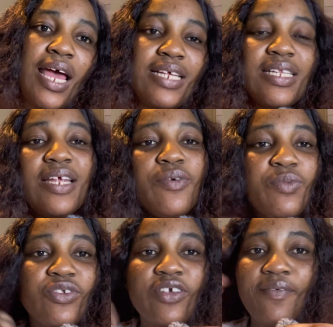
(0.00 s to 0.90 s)
I started
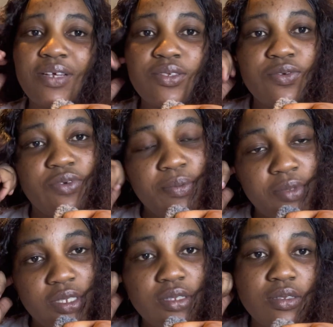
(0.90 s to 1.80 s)
with
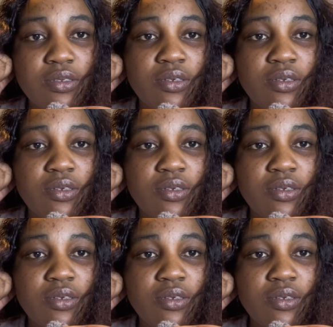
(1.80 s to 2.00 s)
JavaScript